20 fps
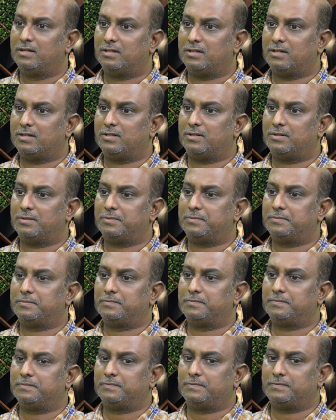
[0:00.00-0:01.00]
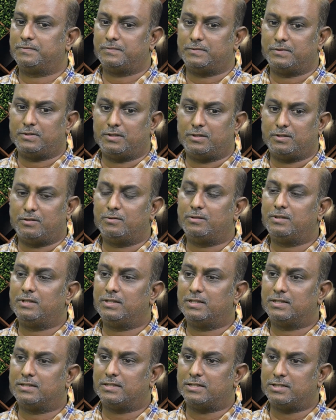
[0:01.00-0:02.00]

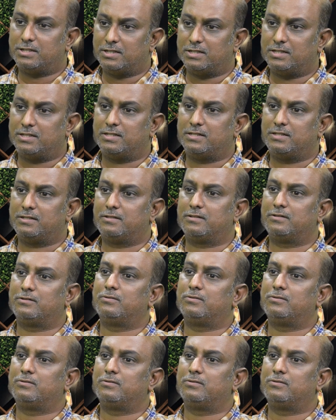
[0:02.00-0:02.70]
the sessions,